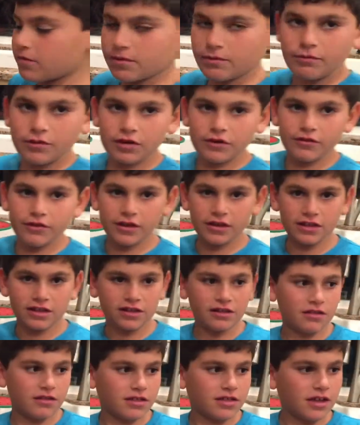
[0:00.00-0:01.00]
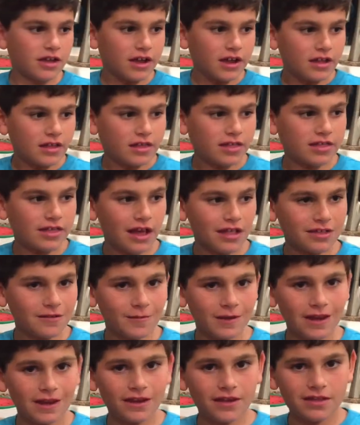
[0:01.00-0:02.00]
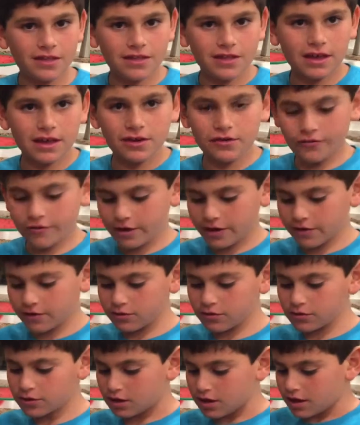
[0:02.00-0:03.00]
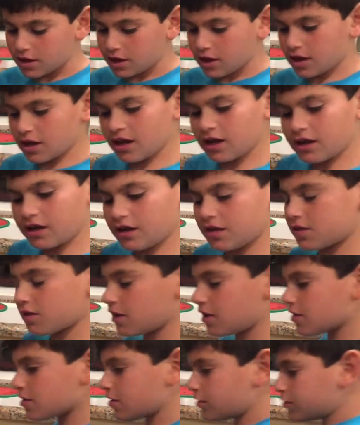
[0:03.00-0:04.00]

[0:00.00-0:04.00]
We're going to use sesame seed oil, and these